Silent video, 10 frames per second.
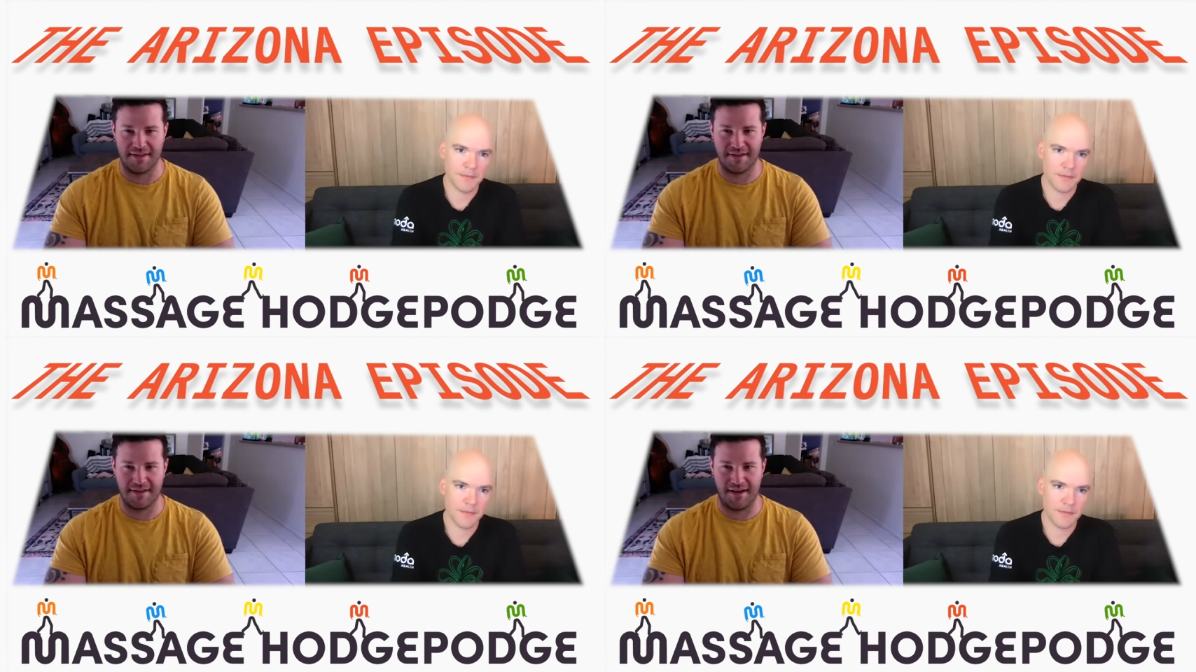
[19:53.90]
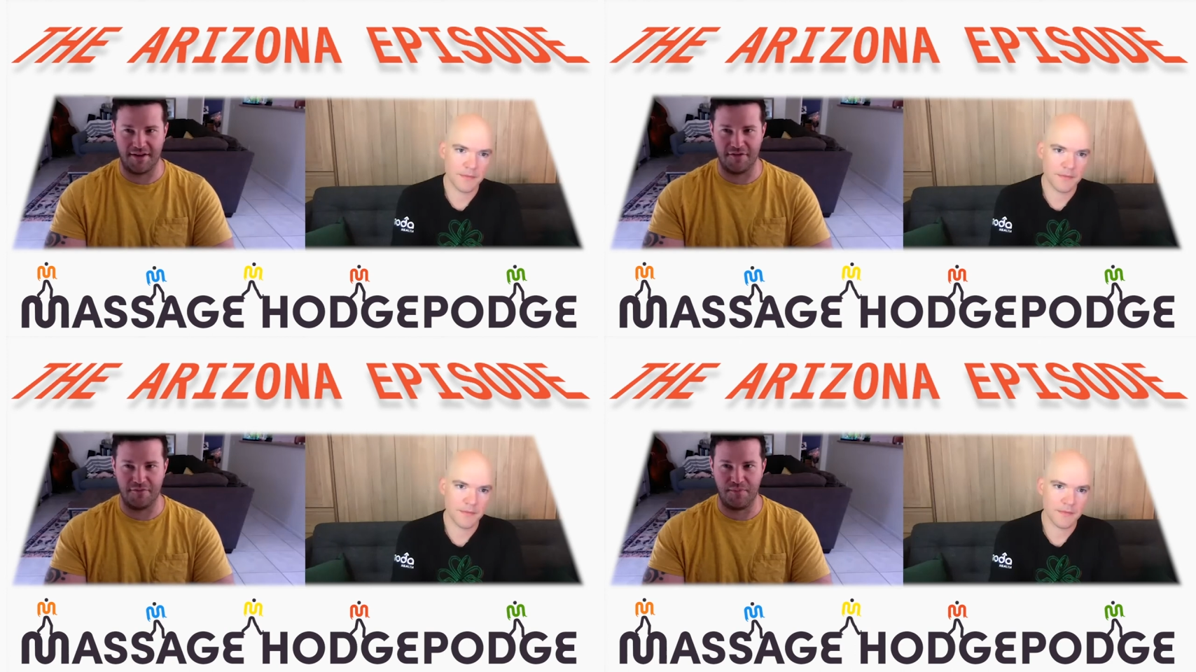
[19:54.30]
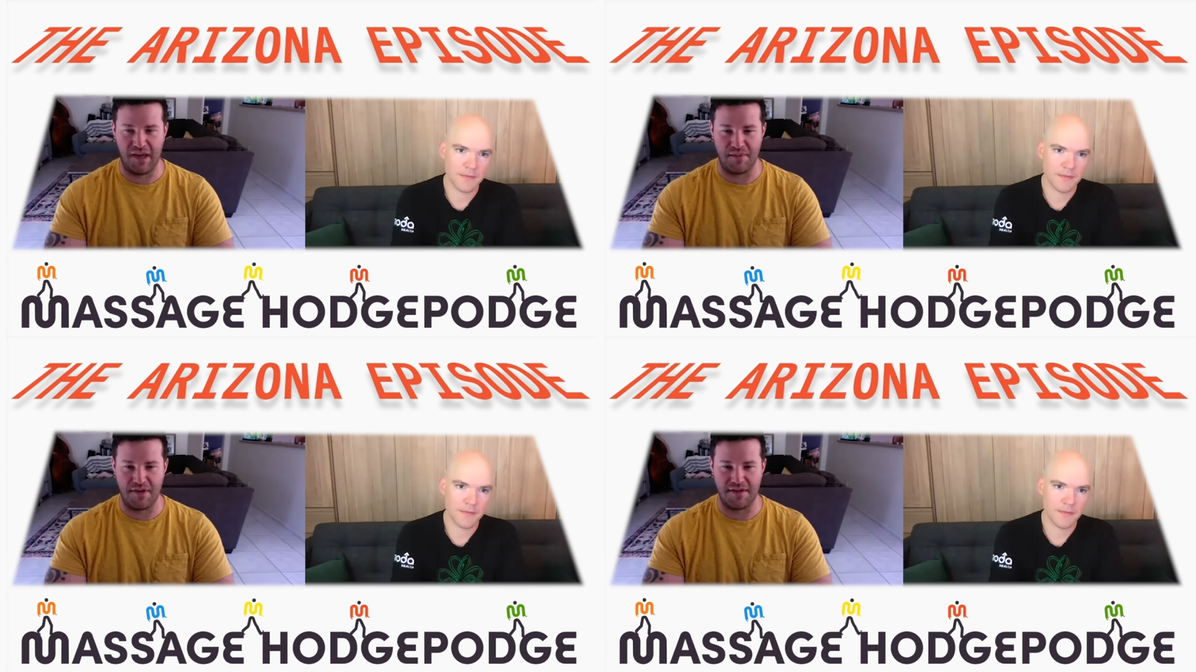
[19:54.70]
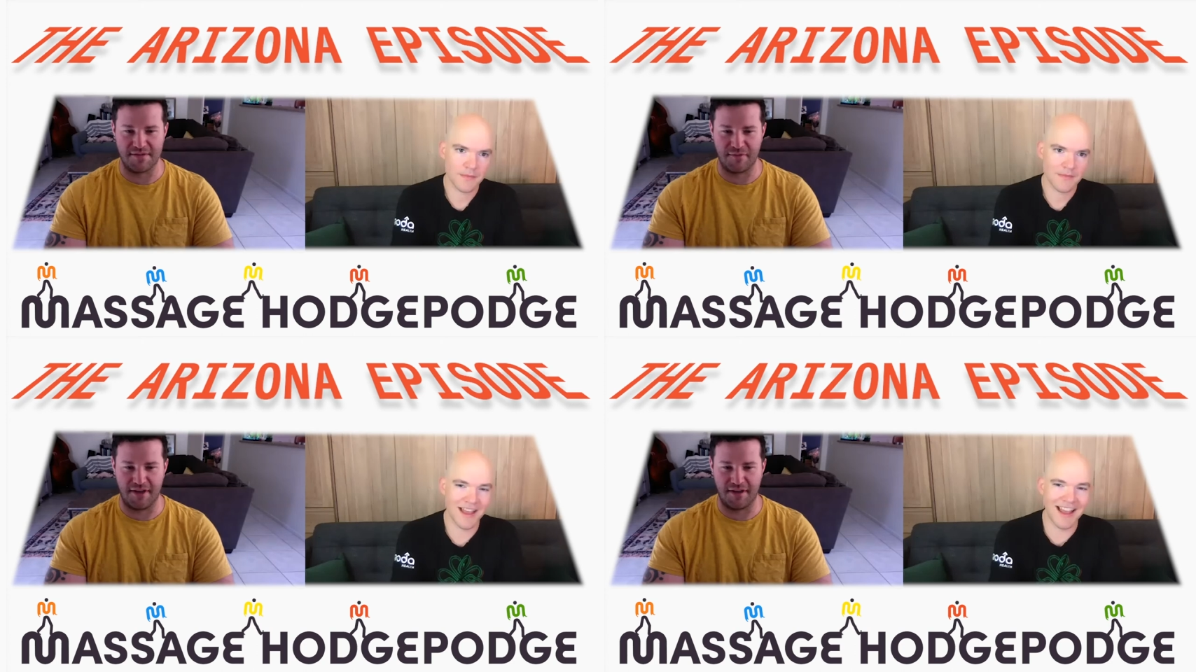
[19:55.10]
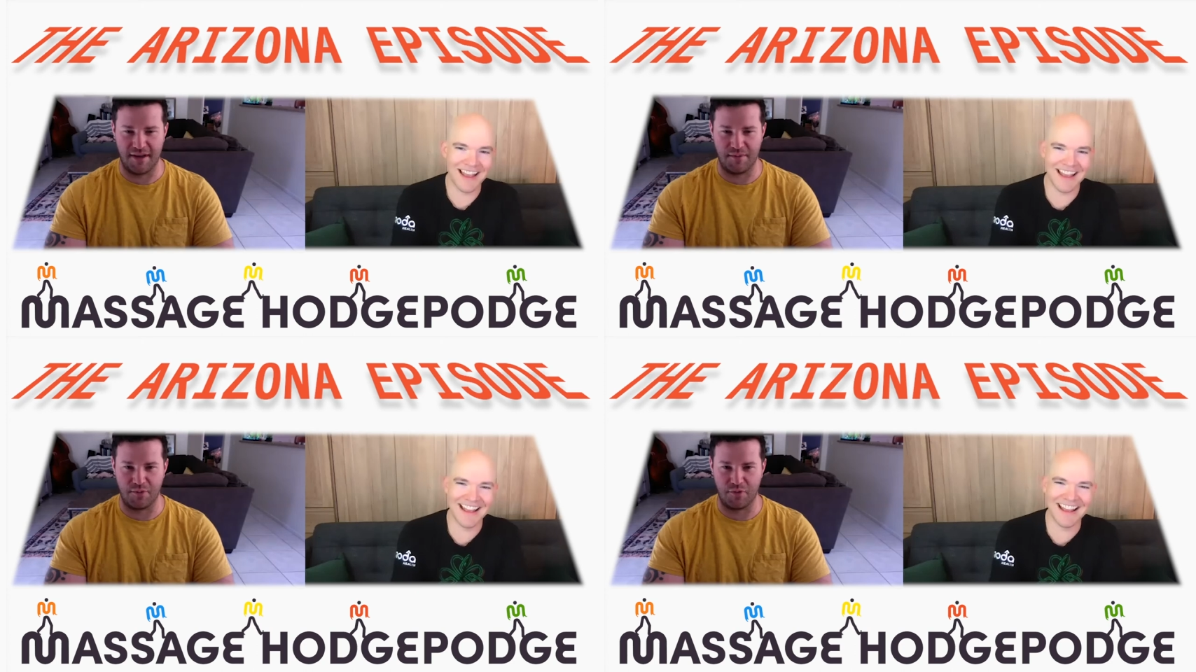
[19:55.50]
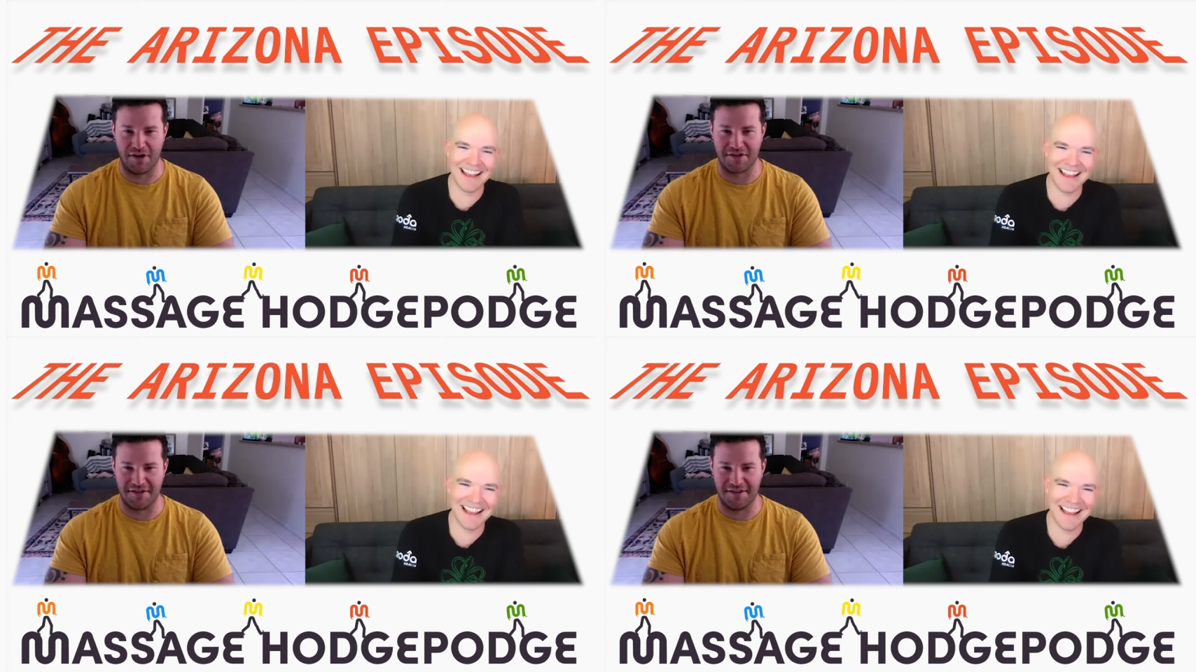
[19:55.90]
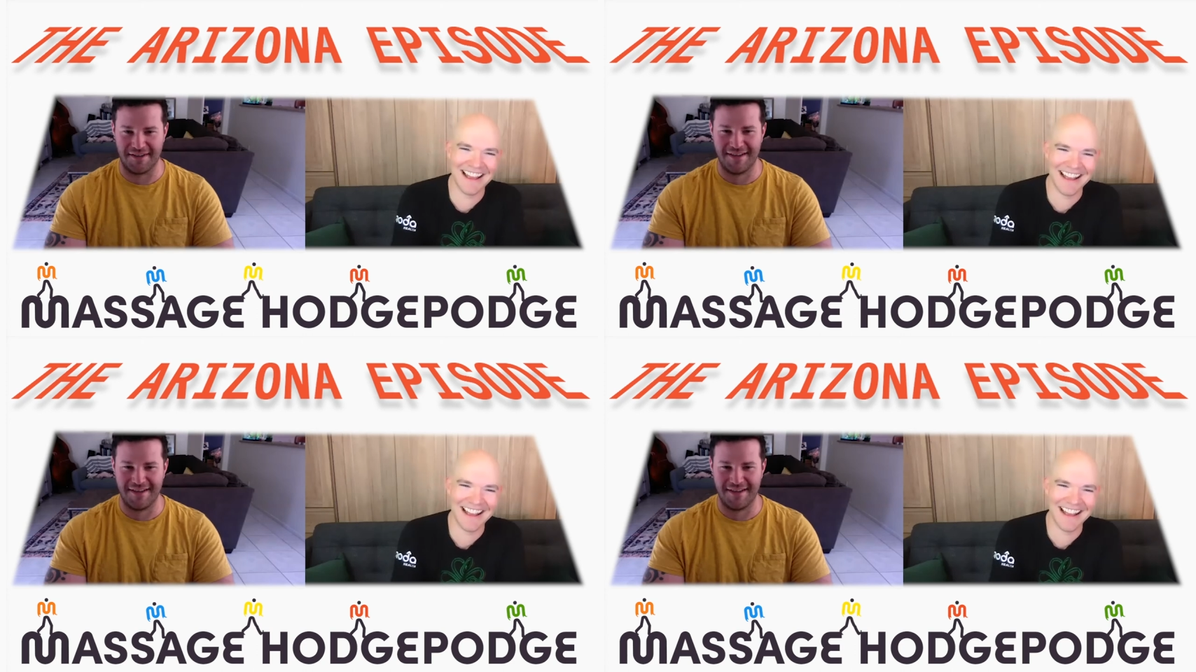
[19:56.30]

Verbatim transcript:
Speaker 1: kind of babies when it came to pressure.